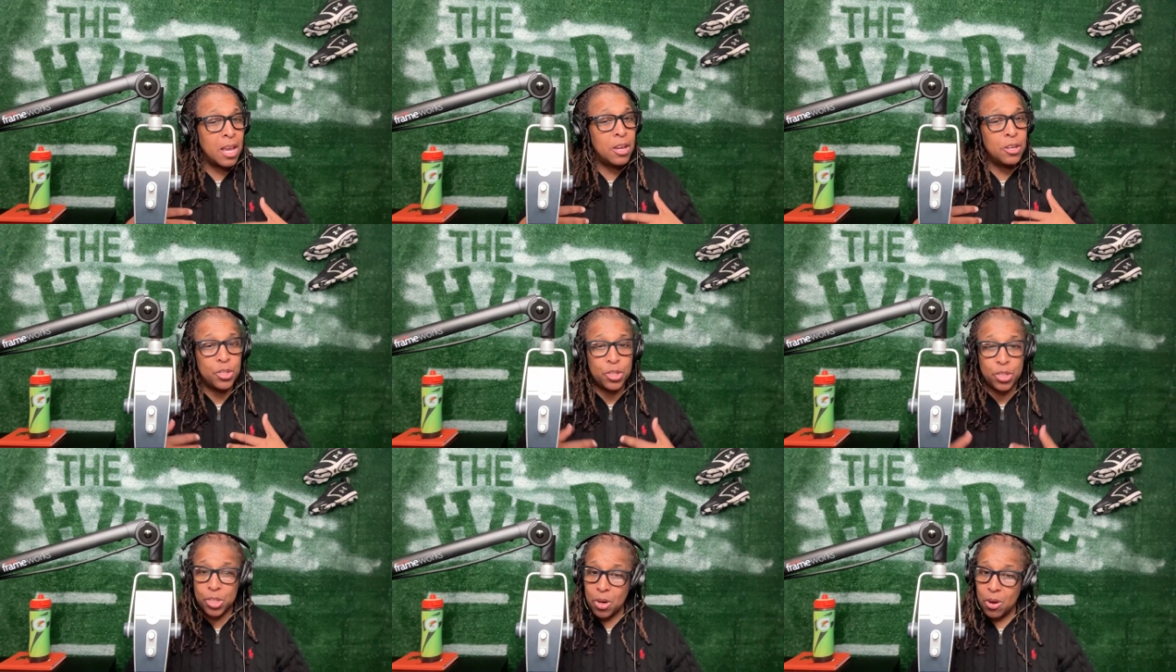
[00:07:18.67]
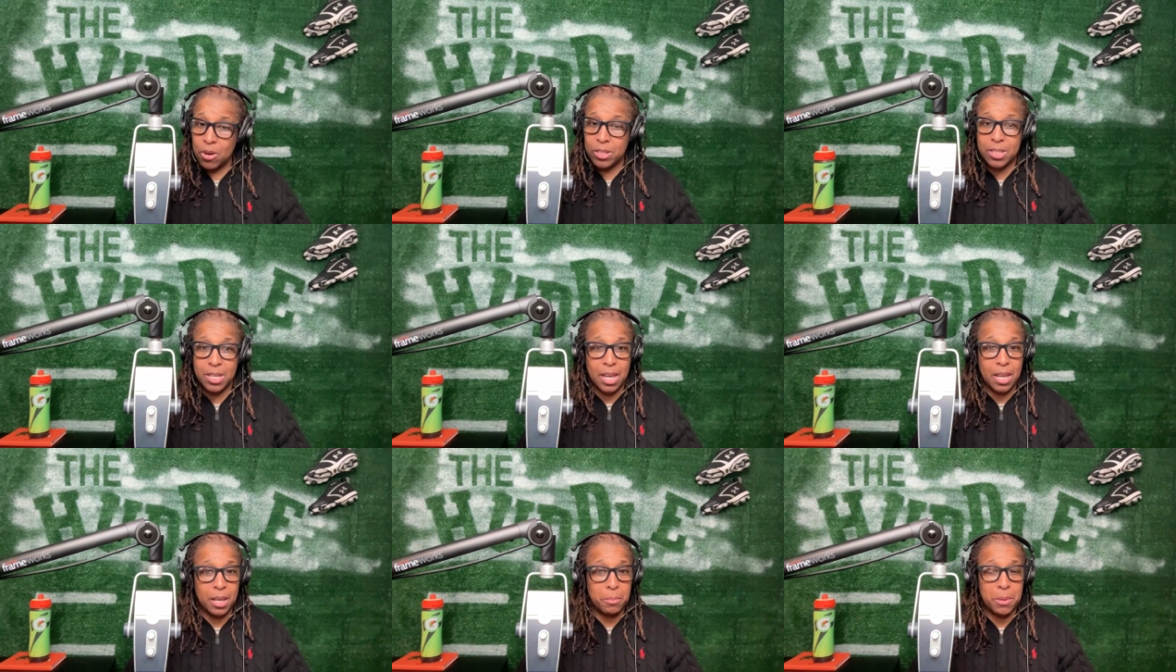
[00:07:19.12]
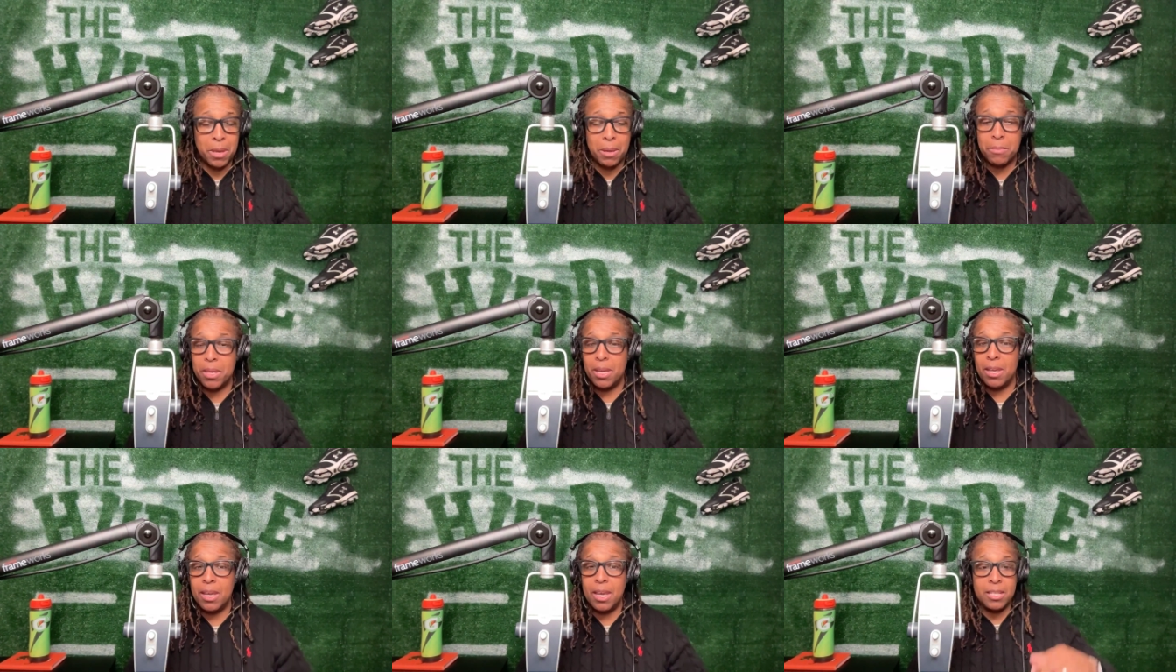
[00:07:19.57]
Shark Tank,
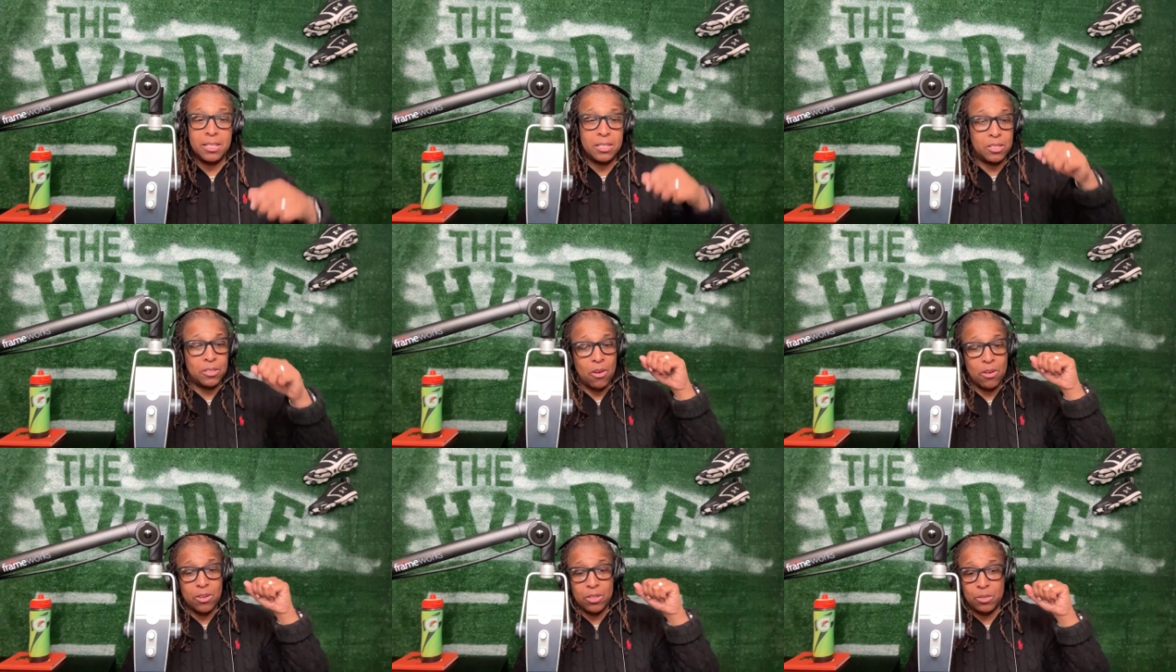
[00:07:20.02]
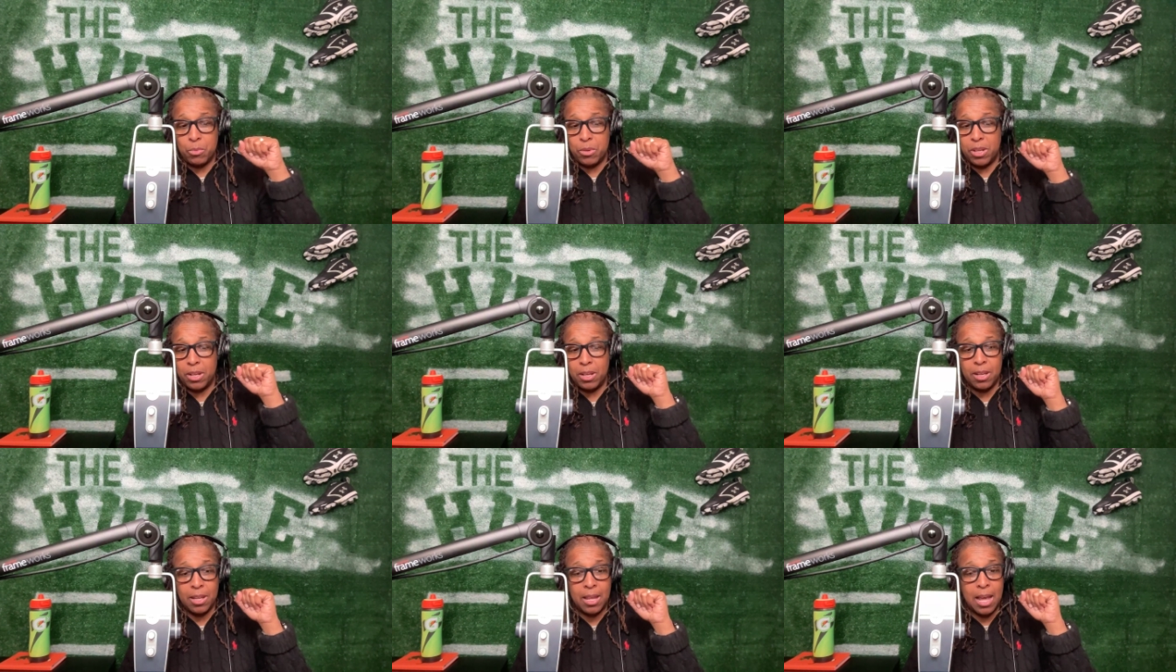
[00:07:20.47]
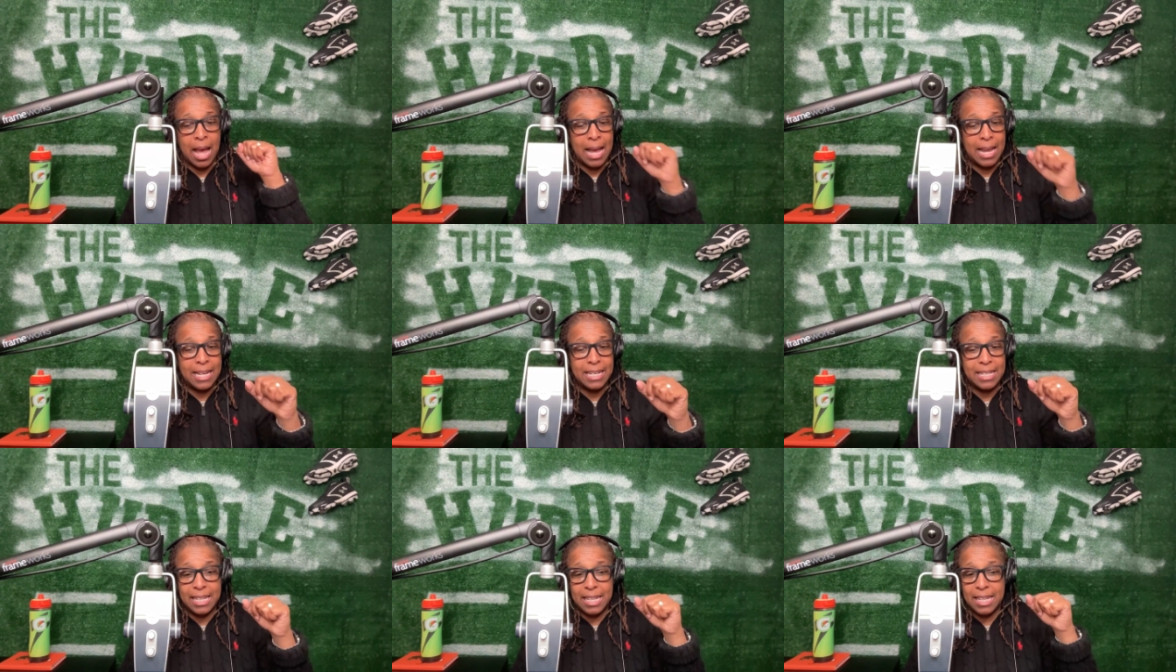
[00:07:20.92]
baby. It starts with an
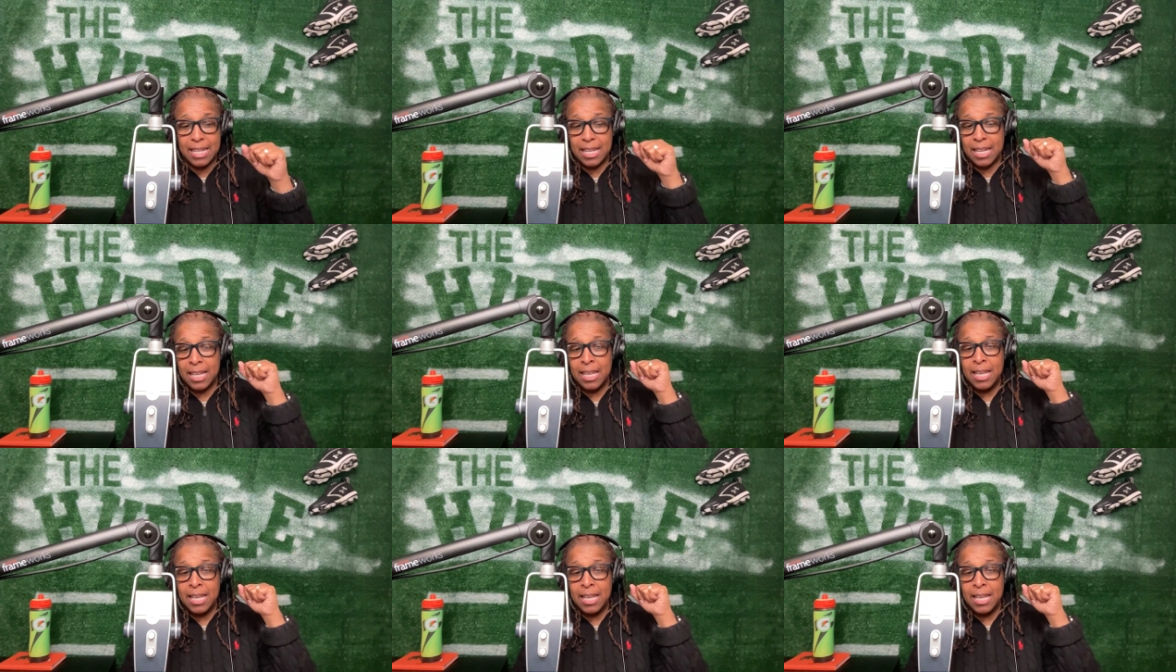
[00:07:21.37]
idea,